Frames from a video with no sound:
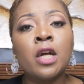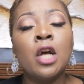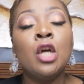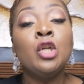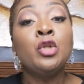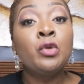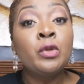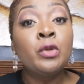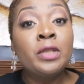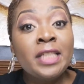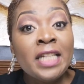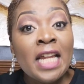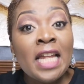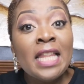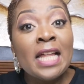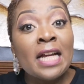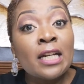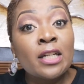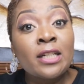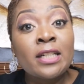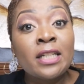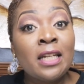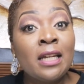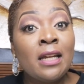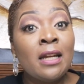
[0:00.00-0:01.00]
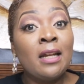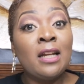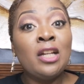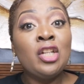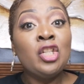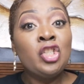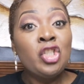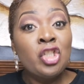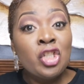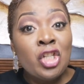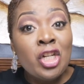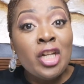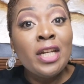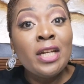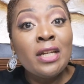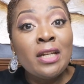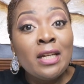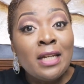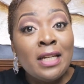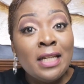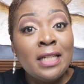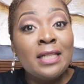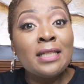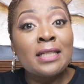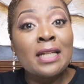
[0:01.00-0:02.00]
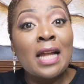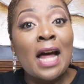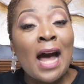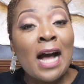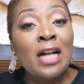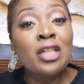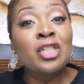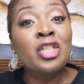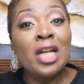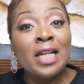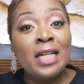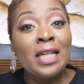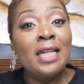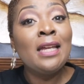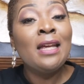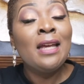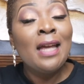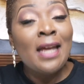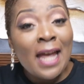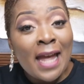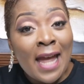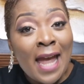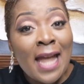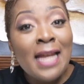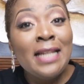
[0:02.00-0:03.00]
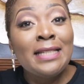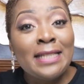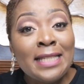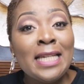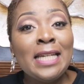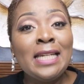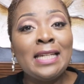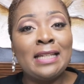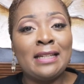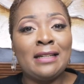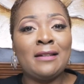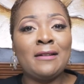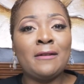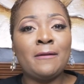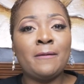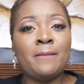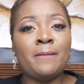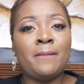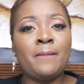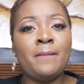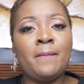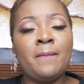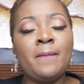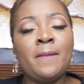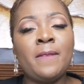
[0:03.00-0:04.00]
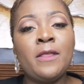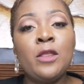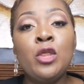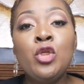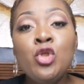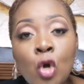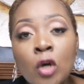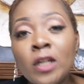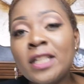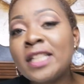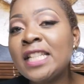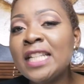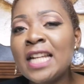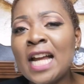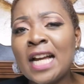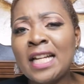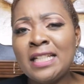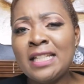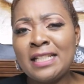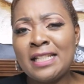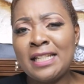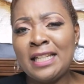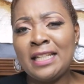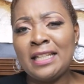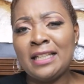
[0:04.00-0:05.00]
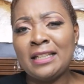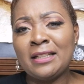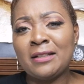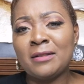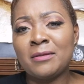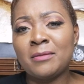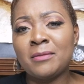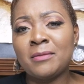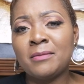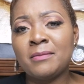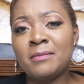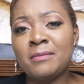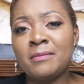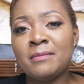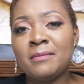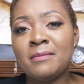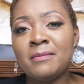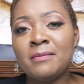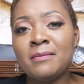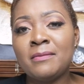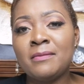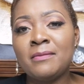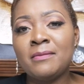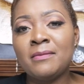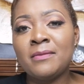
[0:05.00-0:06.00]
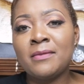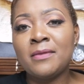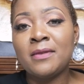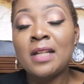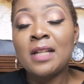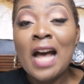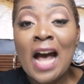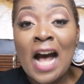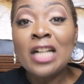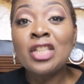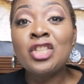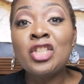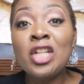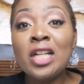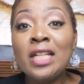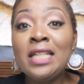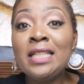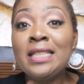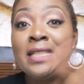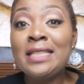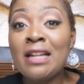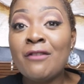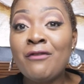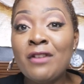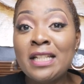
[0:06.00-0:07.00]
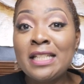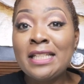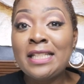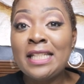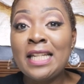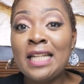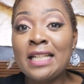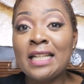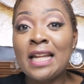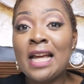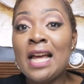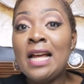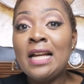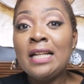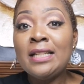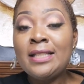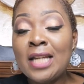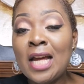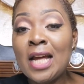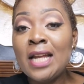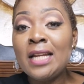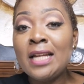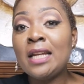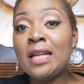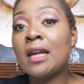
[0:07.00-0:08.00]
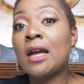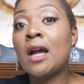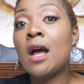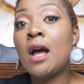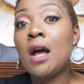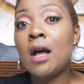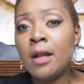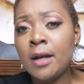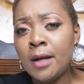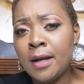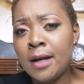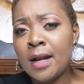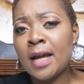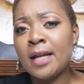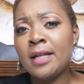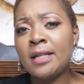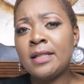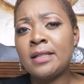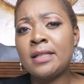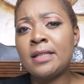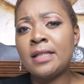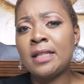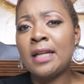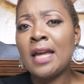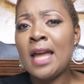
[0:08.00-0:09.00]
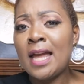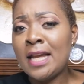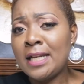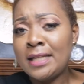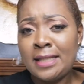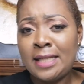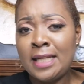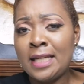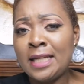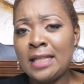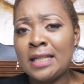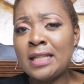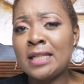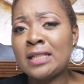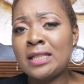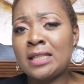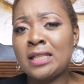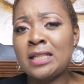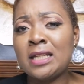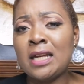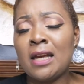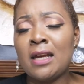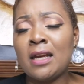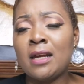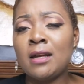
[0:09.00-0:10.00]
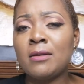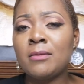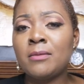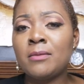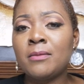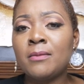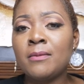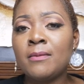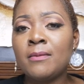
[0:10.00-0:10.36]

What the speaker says: out to say that she is actually 18, not 19. Actually 17, turning 18 this year.